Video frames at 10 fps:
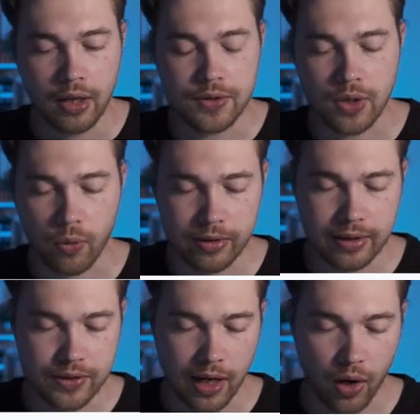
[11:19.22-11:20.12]
So with
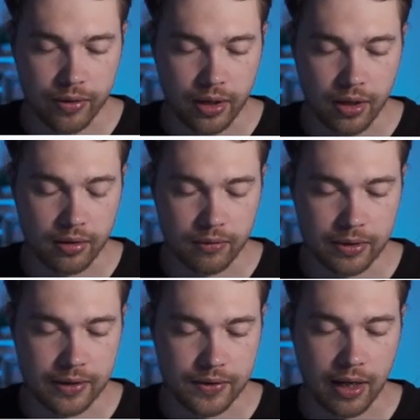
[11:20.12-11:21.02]
this guy over here,
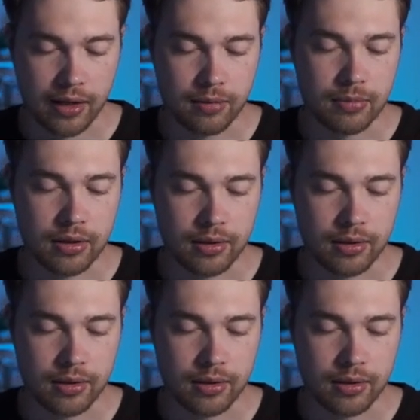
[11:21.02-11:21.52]
with this guy in the,